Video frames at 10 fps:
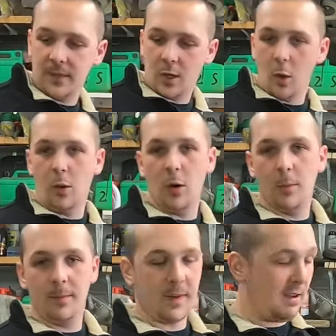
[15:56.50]
go
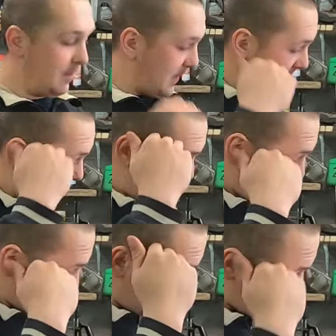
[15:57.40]
home, have a beer or
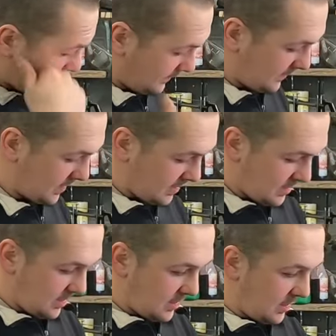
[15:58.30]
whatever.
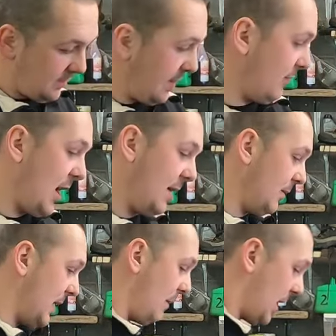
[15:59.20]
You think, right,
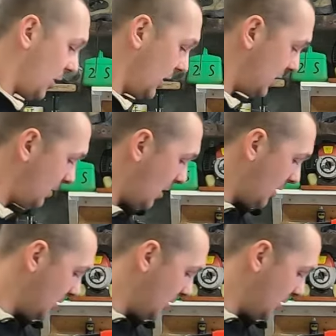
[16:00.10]
get back on it tomorrow,